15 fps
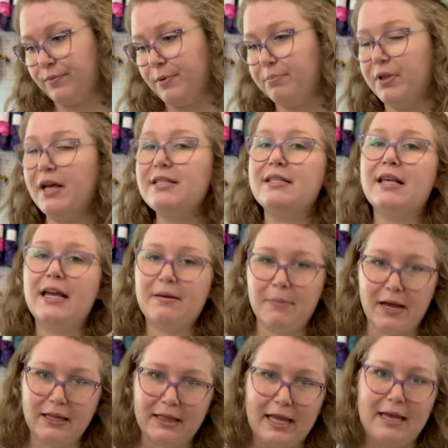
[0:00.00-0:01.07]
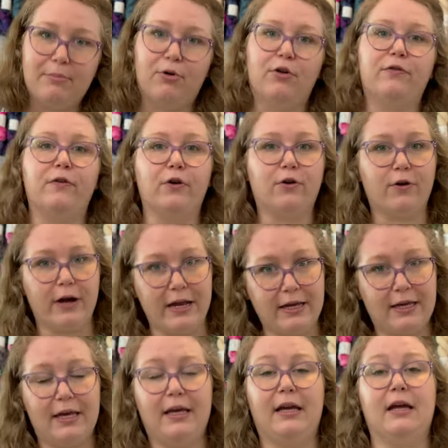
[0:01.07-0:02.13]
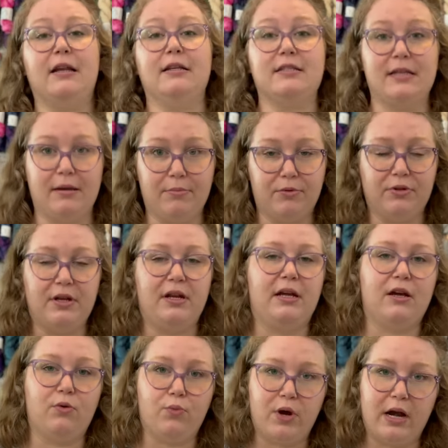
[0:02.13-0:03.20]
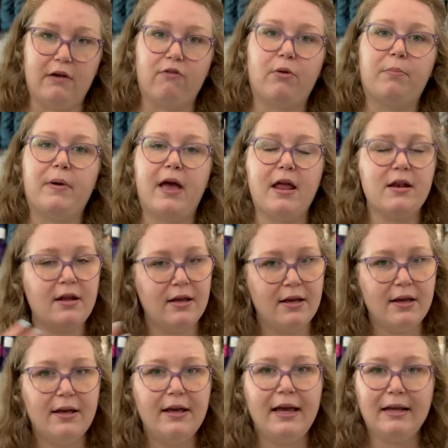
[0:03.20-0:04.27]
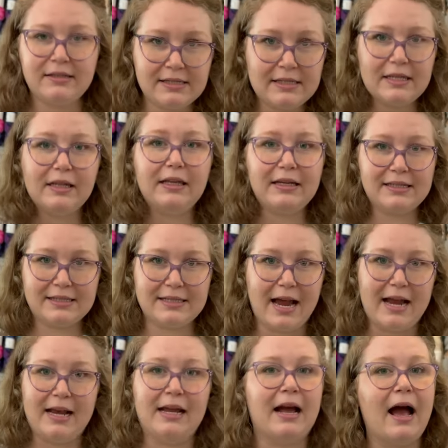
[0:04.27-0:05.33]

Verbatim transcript: plus like my labor for cranking and sample knitting and whatever, but it's still exciting.